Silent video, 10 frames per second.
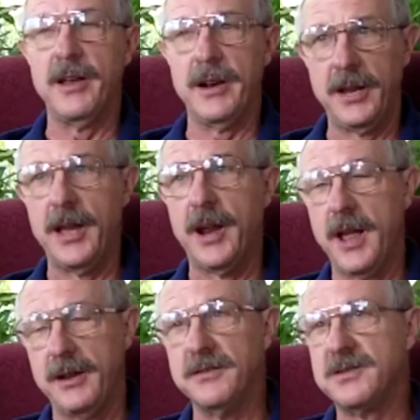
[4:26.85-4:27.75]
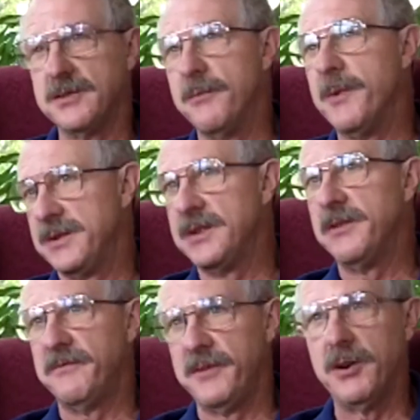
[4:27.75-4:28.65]
And again, I consider
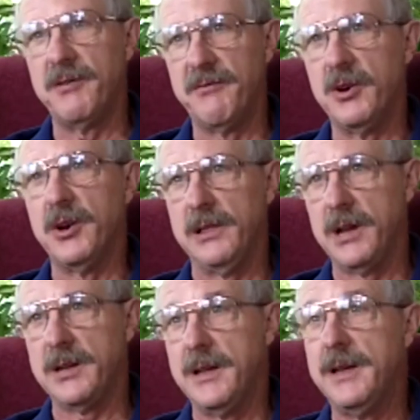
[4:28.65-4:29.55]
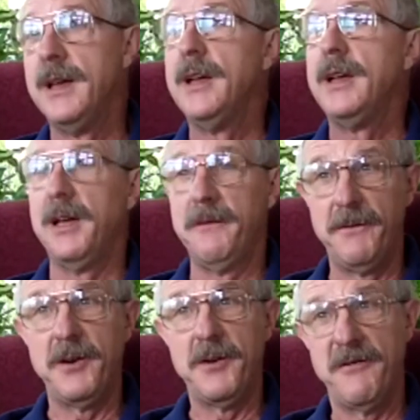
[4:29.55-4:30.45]
myself very, very lucky and
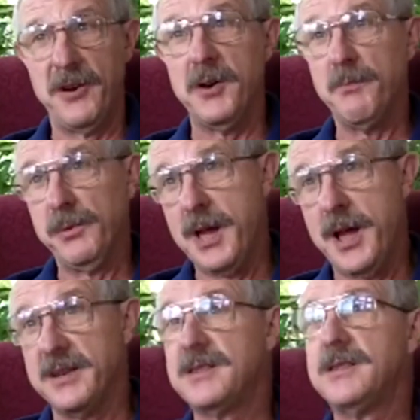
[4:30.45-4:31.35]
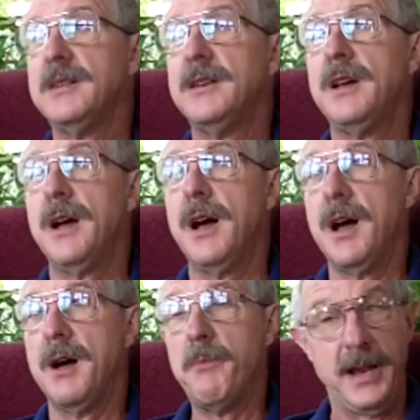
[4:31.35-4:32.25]
very, very blessed
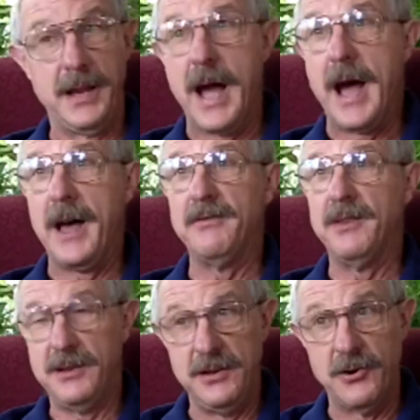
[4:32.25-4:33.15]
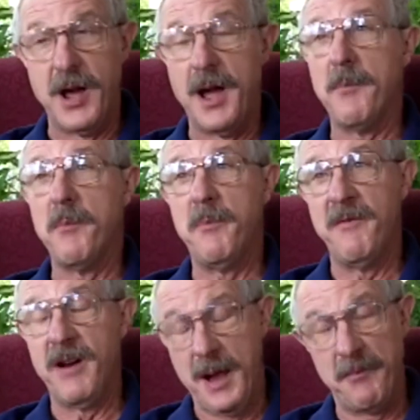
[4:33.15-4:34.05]
by God that
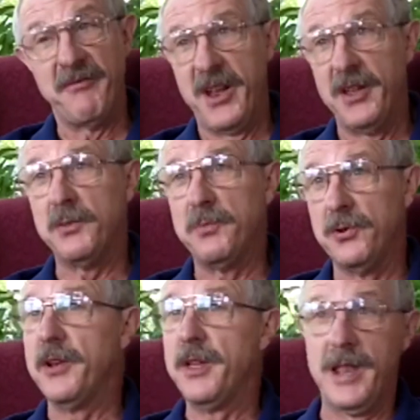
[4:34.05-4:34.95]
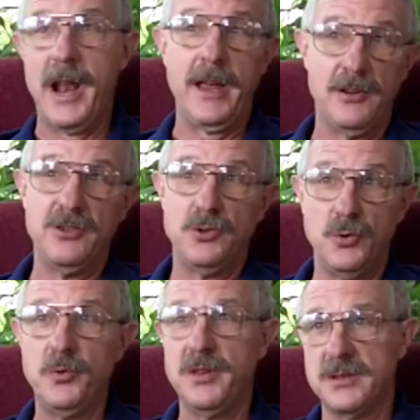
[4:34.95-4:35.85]
I'm available and that I can
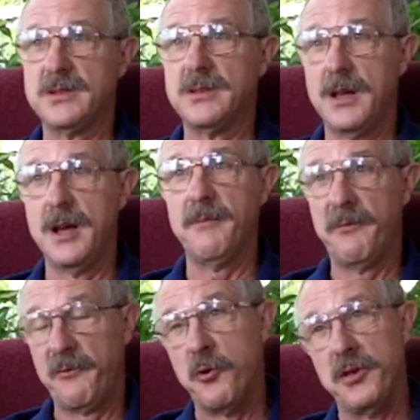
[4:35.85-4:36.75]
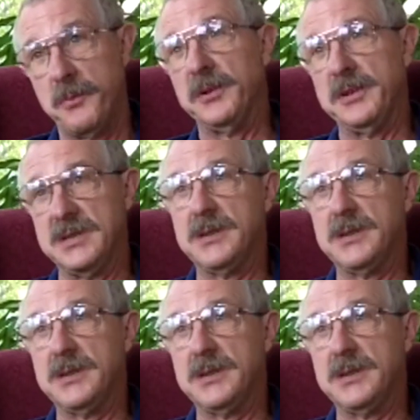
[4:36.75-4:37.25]
do this for the police